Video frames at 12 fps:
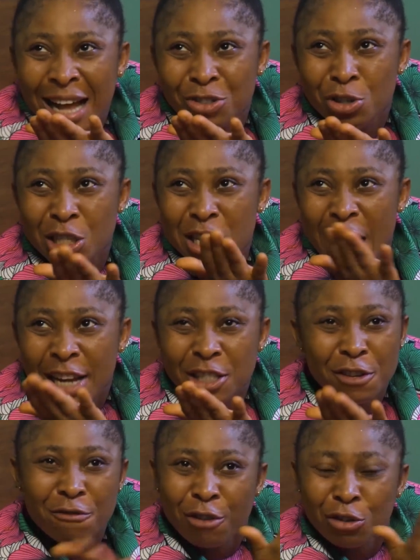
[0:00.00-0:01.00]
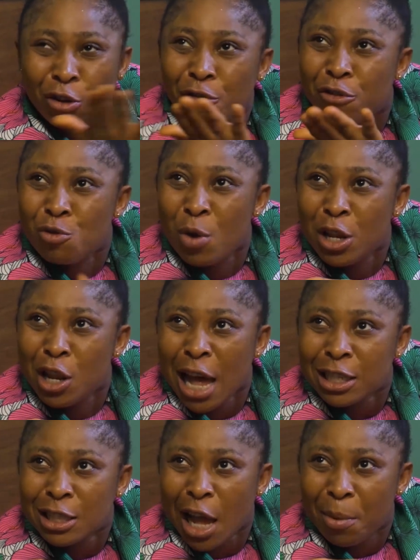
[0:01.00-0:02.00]
as you denied it in front of Igwe the
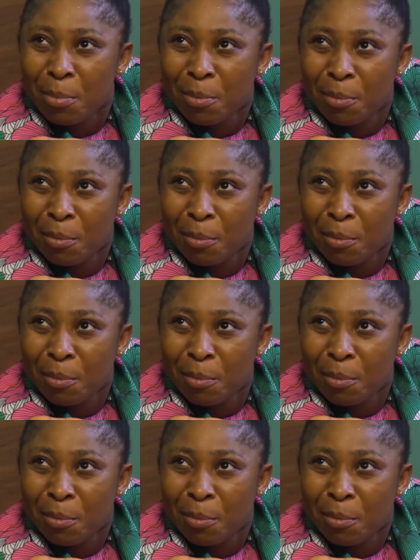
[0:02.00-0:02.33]
last time?